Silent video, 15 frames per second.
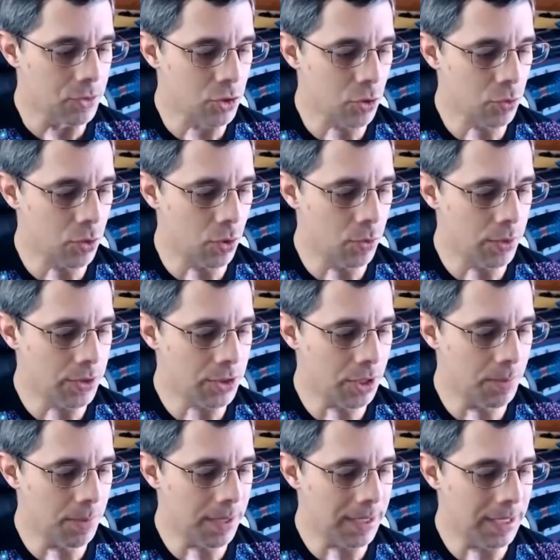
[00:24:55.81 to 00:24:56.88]
Choco is
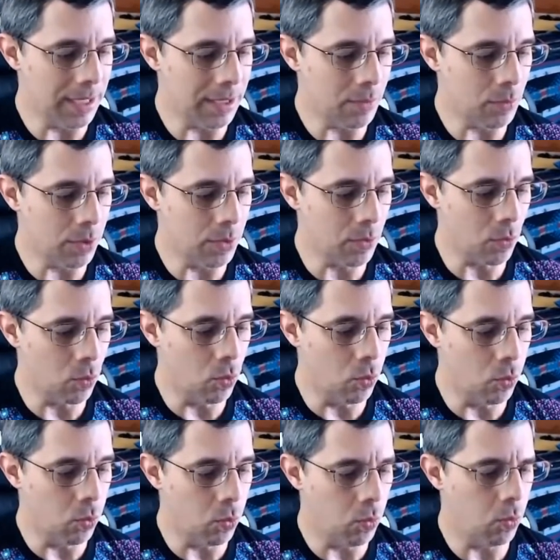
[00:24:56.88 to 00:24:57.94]
combining it with
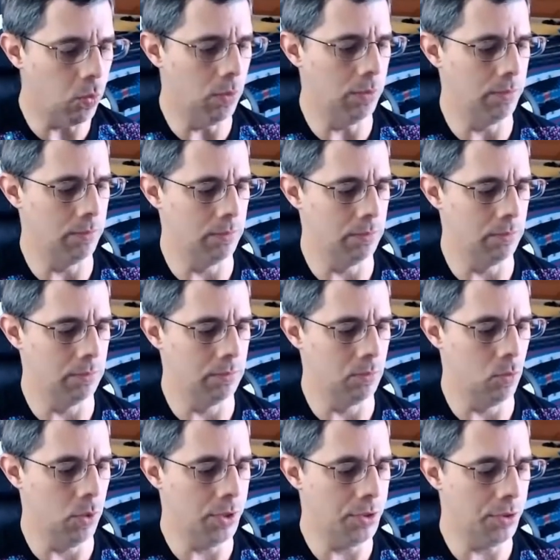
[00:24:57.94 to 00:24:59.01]

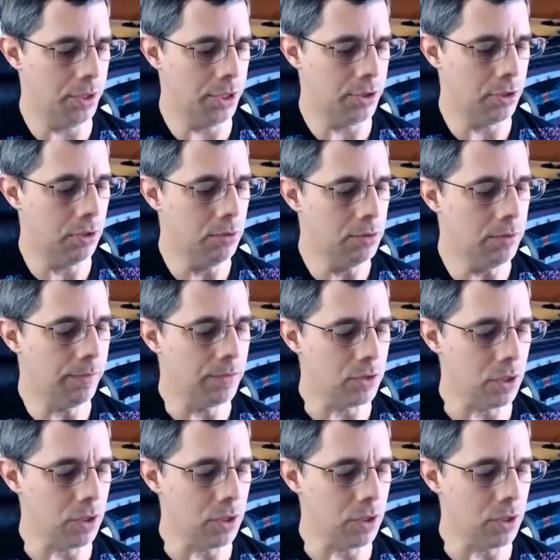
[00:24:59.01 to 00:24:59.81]
winter exclusive